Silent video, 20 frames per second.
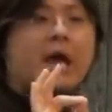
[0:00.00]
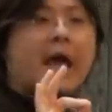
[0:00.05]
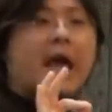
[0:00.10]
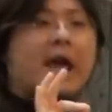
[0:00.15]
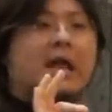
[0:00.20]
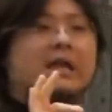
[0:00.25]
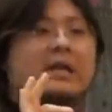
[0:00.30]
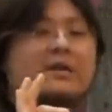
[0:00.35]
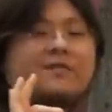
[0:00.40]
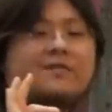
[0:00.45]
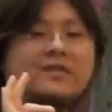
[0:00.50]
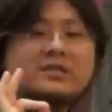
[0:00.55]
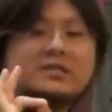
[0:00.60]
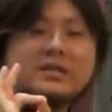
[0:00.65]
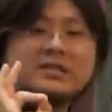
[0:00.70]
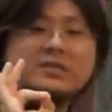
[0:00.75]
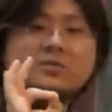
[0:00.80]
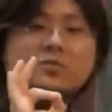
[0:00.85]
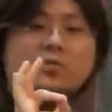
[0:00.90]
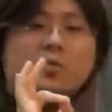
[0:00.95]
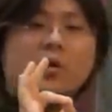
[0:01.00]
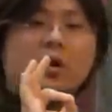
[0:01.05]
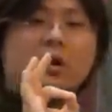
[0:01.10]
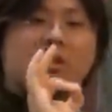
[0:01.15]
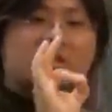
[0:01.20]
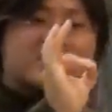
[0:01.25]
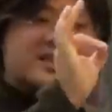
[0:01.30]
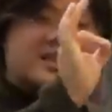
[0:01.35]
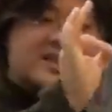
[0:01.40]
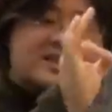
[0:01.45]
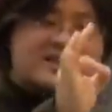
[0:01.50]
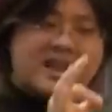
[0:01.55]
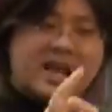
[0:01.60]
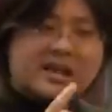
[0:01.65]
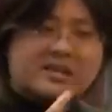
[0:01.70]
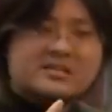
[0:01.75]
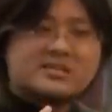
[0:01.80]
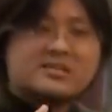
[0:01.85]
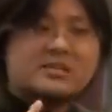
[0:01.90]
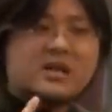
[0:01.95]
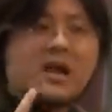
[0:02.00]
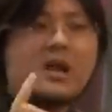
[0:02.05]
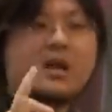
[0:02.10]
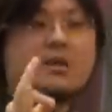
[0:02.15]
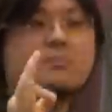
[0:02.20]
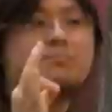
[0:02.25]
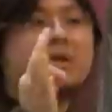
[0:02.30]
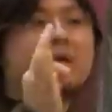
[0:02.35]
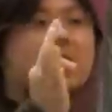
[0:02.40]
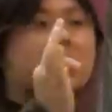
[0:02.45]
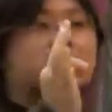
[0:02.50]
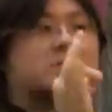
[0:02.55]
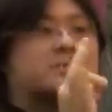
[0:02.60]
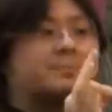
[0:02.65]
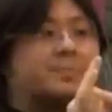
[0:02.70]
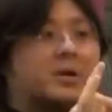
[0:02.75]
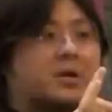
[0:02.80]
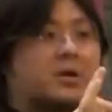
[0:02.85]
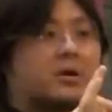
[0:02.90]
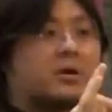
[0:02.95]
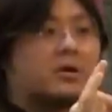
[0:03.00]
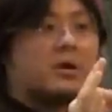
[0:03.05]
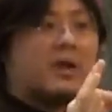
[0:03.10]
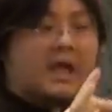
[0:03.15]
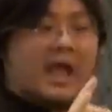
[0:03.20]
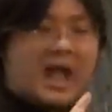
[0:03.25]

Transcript: And if it doesn't work, then the next sign becomes bigger.